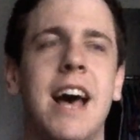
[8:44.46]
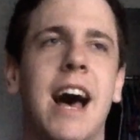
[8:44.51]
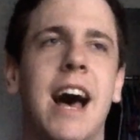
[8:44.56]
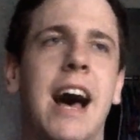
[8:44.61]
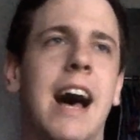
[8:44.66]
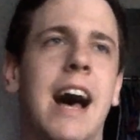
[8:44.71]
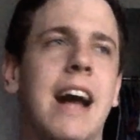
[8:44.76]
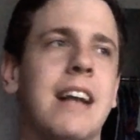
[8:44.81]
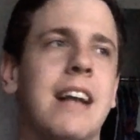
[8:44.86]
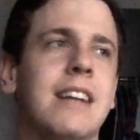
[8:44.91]

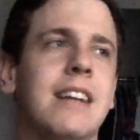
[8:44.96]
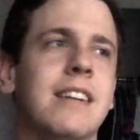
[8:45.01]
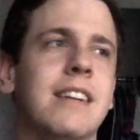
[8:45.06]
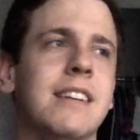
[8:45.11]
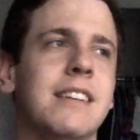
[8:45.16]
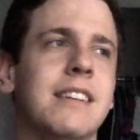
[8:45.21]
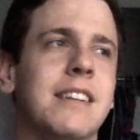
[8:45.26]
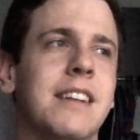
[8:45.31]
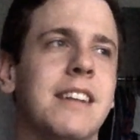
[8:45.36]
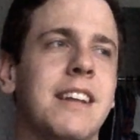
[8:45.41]

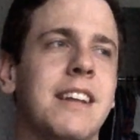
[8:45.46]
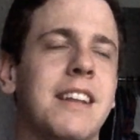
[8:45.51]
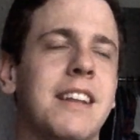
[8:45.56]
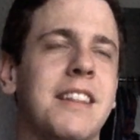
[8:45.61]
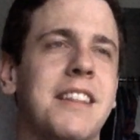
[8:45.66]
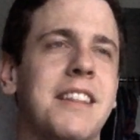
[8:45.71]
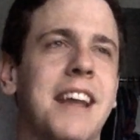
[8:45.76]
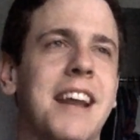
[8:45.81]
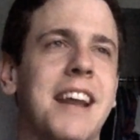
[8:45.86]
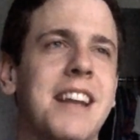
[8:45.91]
and
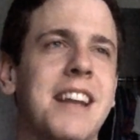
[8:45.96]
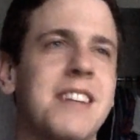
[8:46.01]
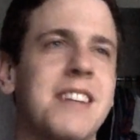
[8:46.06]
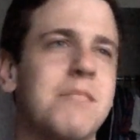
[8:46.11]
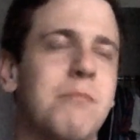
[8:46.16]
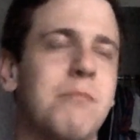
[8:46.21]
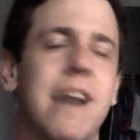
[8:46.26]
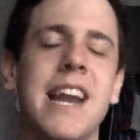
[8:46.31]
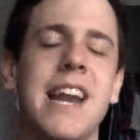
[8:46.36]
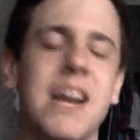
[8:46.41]
they
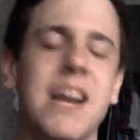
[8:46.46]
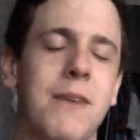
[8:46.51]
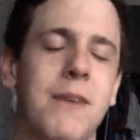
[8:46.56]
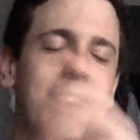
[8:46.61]
spray you in